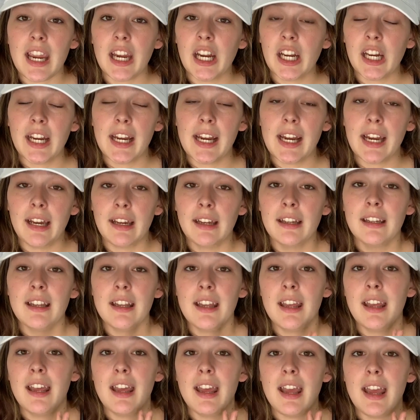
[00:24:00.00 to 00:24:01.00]
area
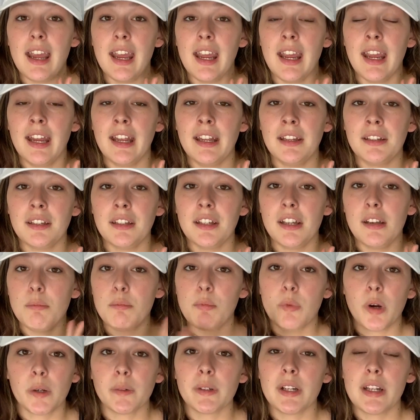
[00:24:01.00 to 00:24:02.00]
and
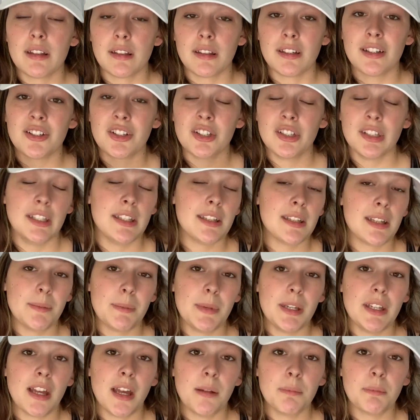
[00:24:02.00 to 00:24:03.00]
more research needs to
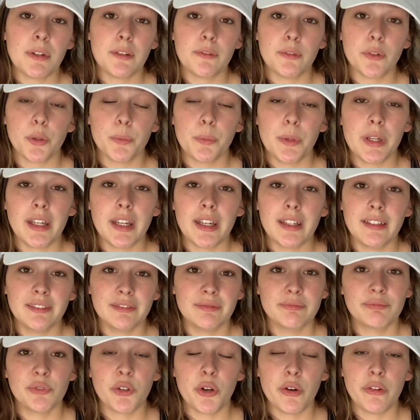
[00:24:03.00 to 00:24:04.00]
be done before we can
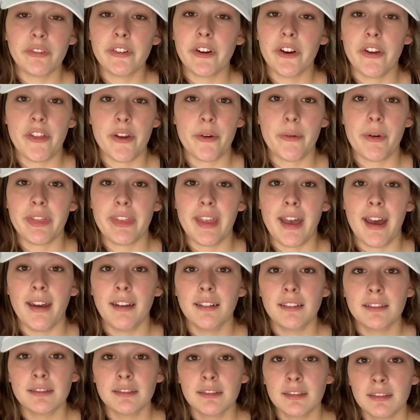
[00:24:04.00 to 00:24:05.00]
go further with that.
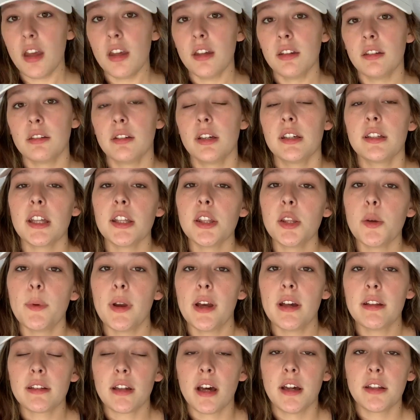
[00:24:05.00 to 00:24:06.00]
So I said the
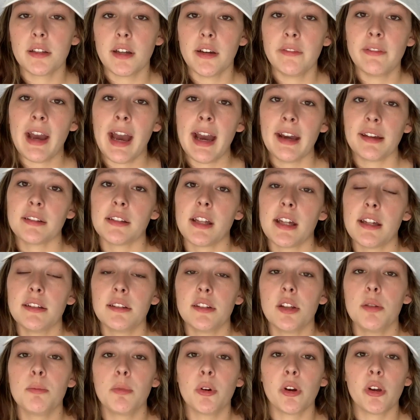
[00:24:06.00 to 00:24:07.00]
whales also have access
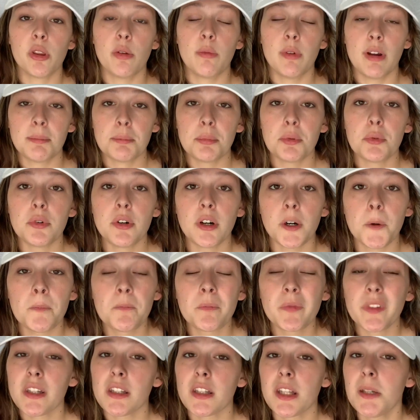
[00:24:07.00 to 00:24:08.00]
to more than one pool.
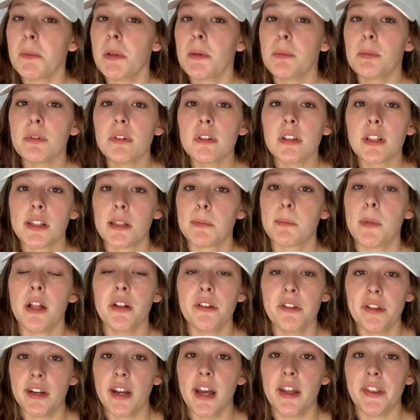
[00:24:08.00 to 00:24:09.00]
Some of the pools are
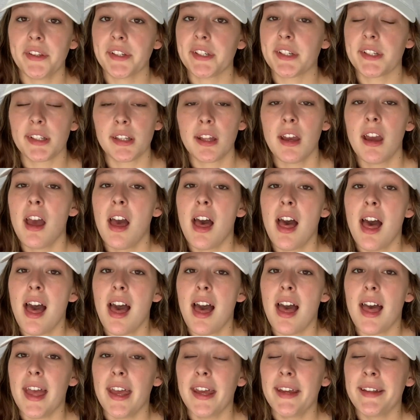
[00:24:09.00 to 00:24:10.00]
smaller than others.
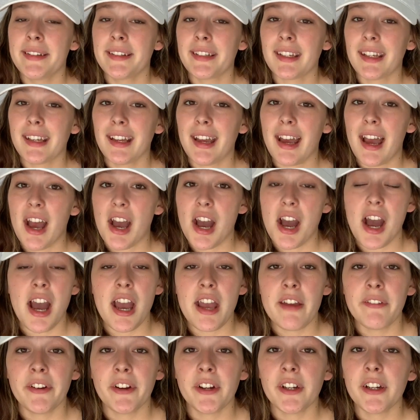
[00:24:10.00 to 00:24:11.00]
And
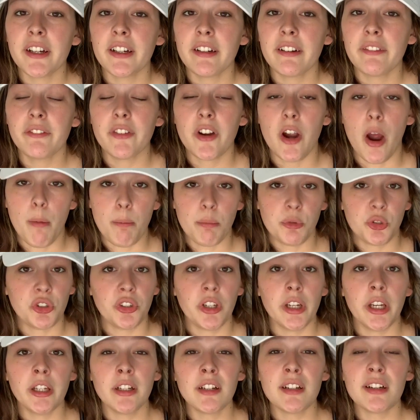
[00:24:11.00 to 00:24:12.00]
I've heard from
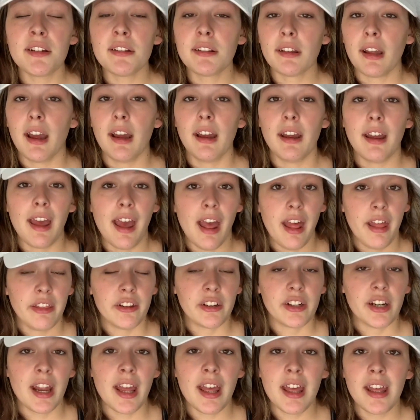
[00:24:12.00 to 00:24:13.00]
trainers,
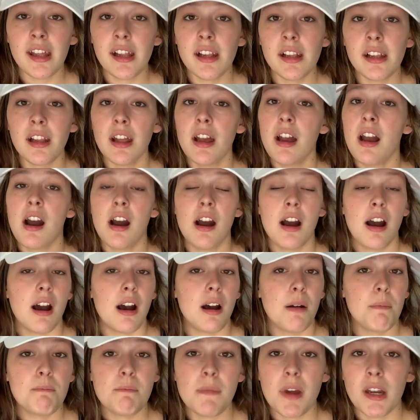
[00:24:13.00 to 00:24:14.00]
Heather Hill,
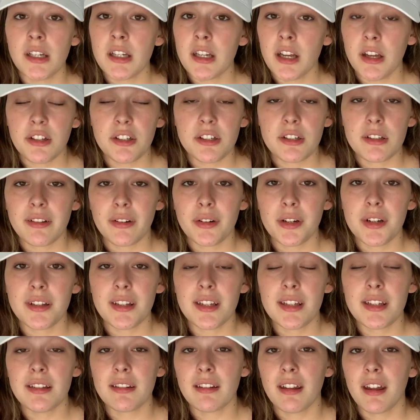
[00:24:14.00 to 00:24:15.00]
many other
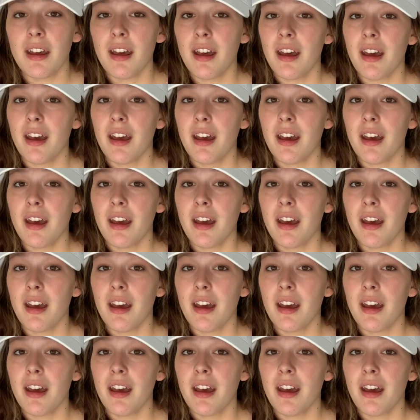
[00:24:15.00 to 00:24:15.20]
sources,